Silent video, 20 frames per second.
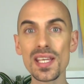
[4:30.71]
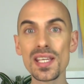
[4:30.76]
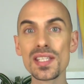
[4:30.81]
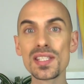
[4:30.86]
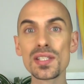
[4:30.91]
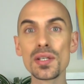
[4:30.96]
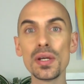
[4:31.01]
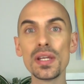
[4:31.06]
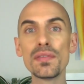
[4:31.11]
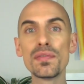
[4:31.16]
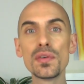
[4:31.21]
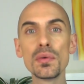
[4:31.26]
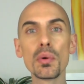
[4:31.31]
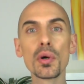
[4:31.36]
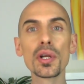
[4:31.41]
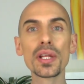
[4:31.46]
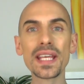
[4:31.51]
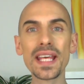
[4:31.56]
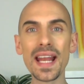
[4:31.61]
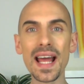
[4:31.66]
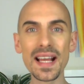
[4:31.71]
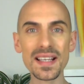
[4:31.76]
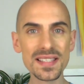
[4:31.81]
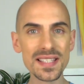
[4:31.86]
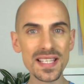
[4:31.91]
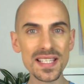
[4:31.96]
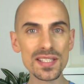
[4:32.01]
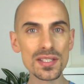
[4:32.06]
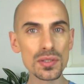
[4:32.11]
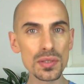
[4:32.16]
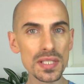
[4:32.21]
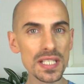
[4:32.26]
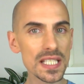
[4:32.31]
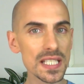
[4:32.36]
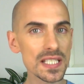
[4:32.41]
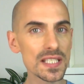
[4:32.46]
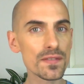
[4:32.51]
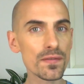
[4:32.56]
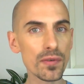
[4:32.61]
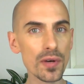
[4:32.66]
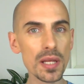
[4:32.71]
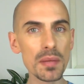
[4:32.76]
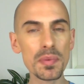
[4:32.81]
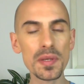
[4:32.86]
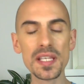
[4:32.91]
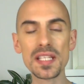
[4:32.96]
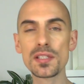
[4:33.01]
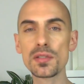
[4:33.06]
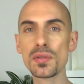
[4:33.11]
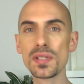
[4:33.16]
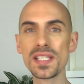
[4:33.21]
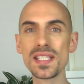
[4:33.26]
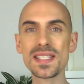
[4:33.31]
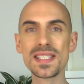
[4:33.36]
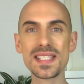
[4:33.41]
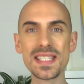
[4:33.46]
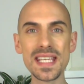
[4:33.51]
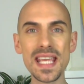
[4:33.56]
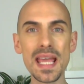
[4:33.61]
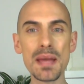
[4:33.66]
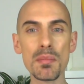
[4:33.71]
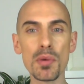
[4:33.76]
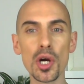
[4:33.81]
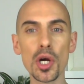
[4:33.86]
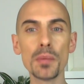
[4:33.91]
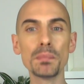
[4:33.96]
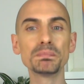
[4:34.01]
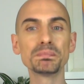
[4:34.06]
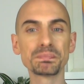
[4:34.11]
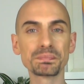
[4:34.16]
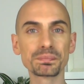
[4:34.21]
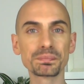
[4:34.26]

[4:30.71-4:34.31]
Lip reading: So if you want to get access to this freebie, to this DMO,